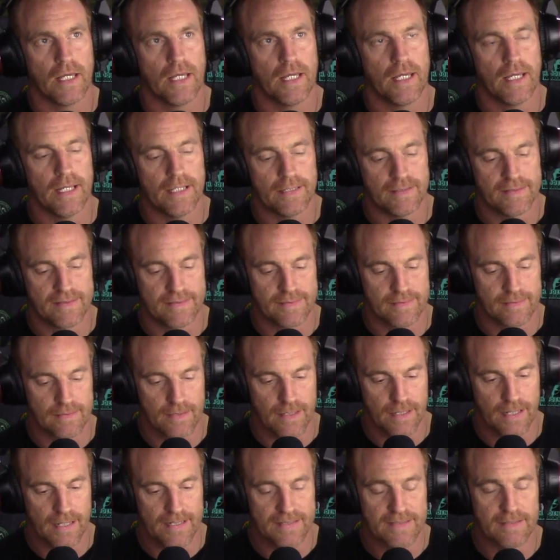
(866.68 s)

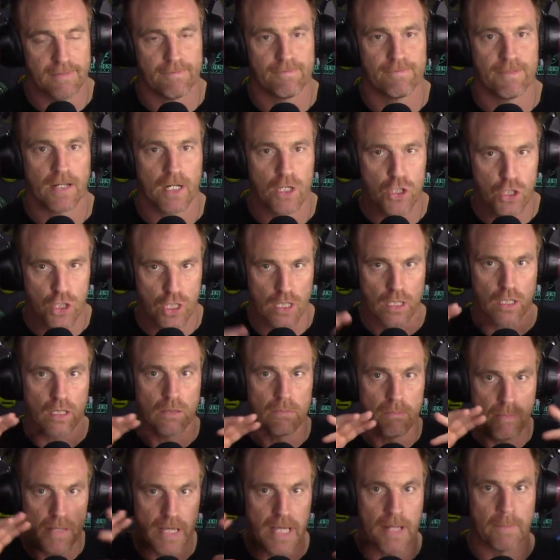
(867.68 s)
It's a fictional
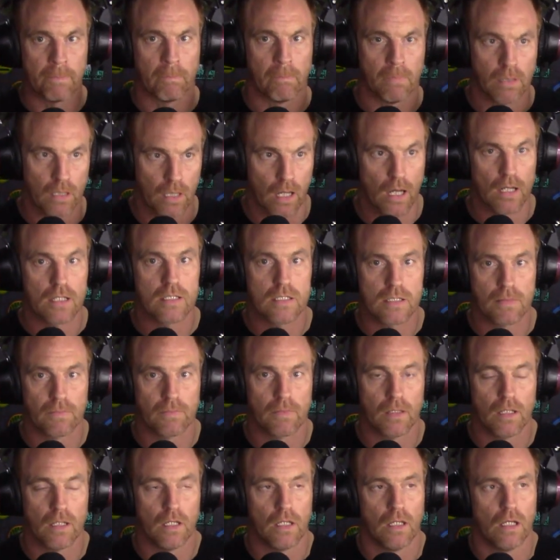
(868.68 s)
main plot
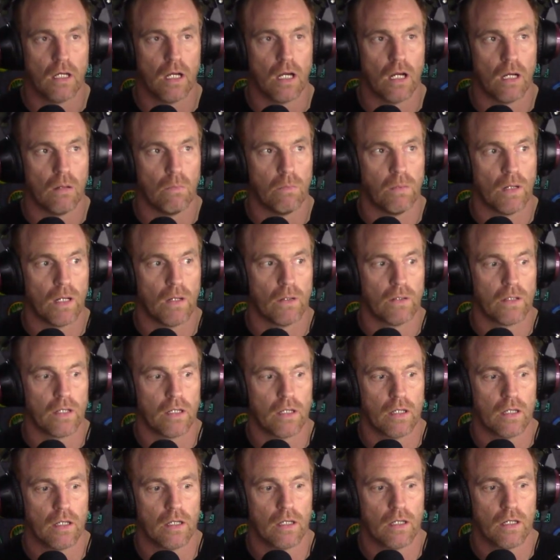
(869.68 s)
about
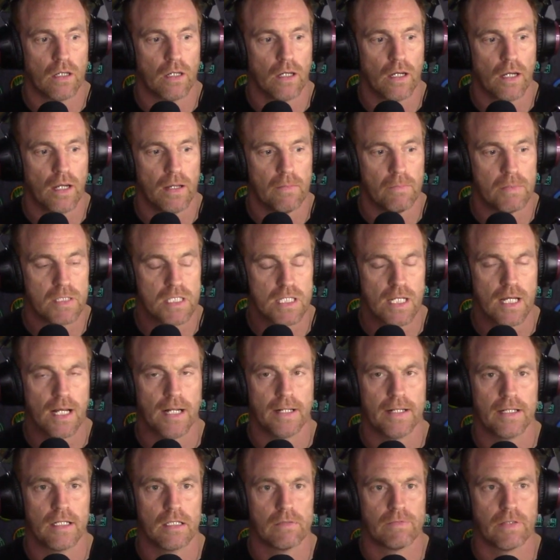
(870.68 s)
a
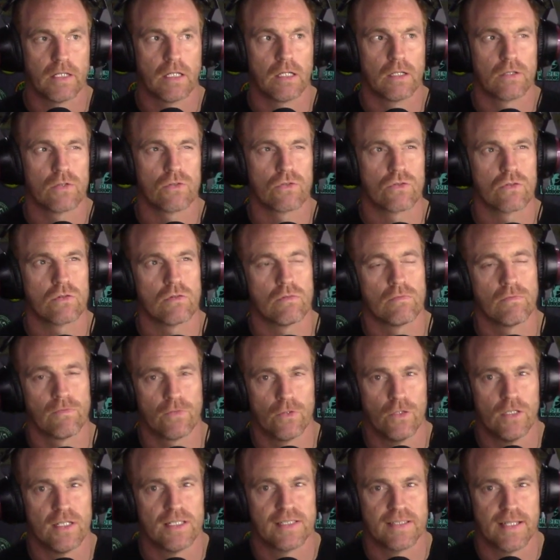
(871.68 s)
battalion of
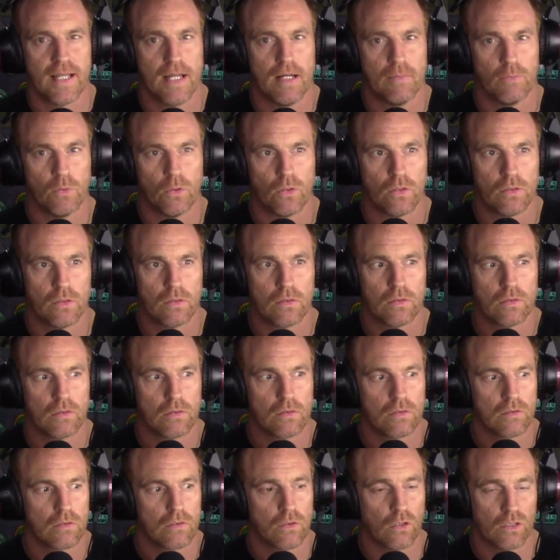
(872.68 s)
101st Airborne
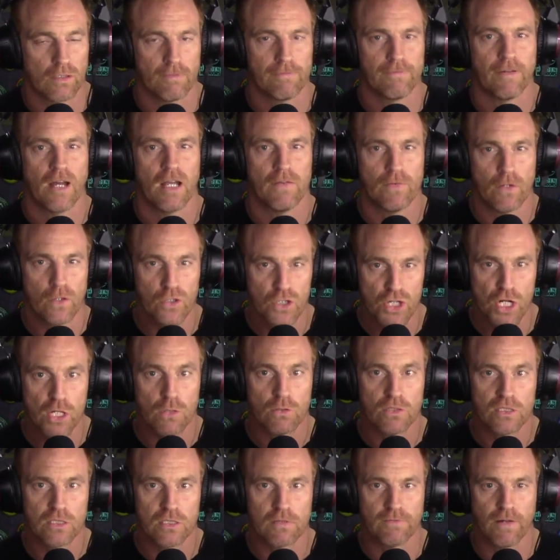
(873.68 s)
called the 50
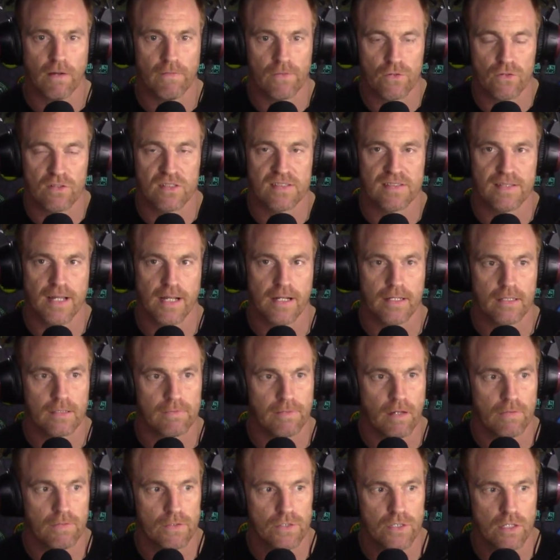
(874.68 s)
Deuce, the 502nd, the
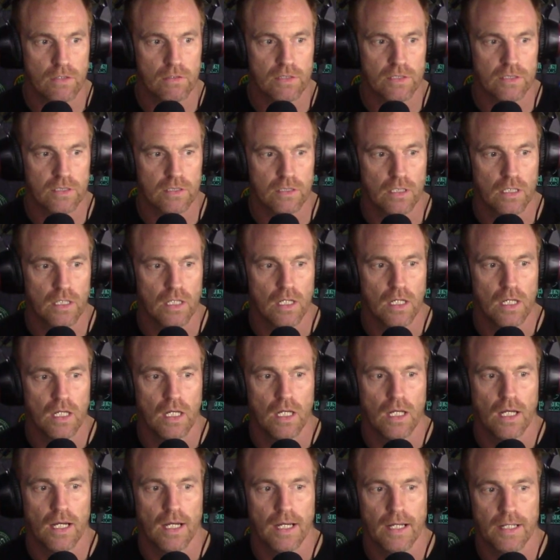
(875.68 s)
50 Deuce,
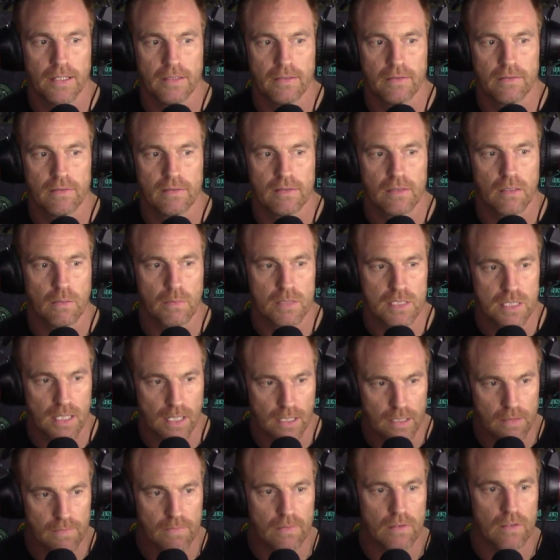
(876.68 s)
and a
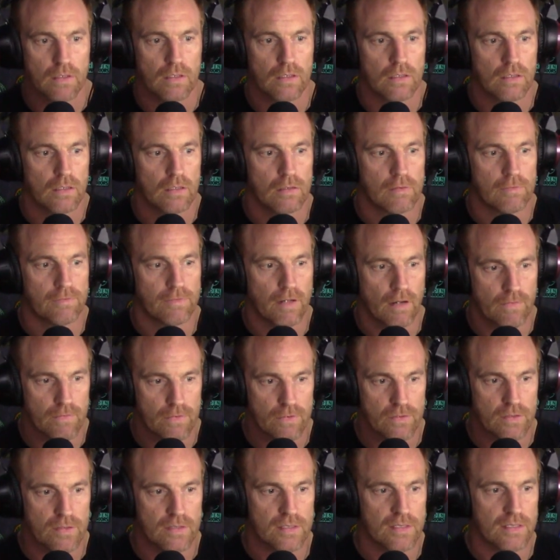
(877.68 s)
battalion of the
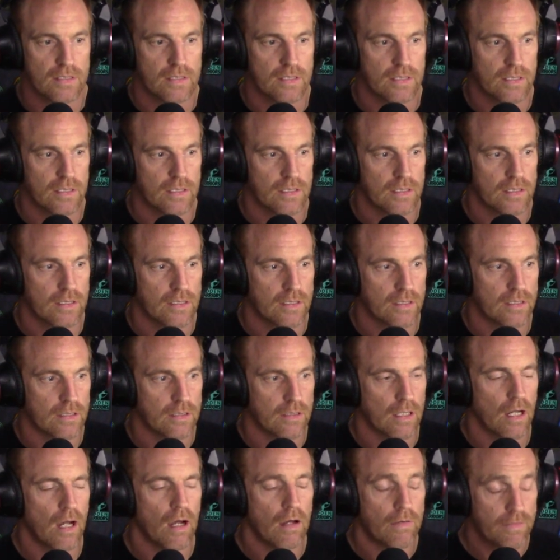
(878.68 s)

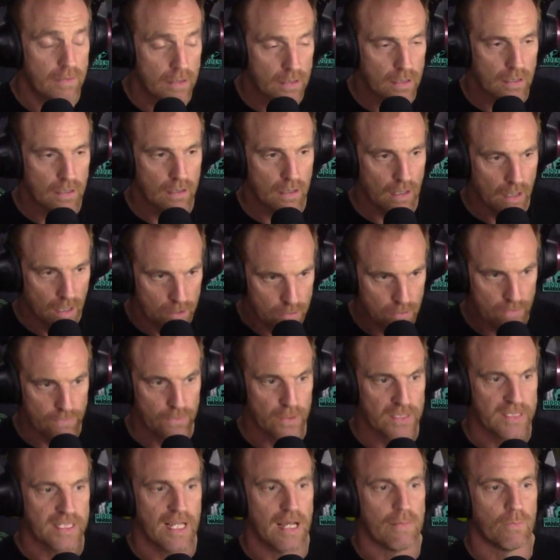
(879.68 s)

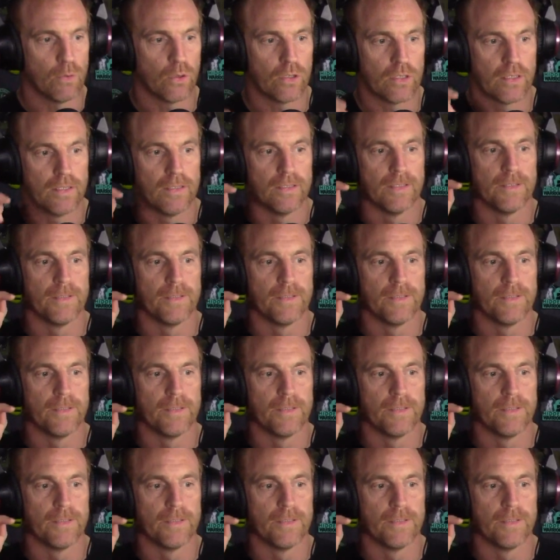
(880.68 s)
101st Airborne.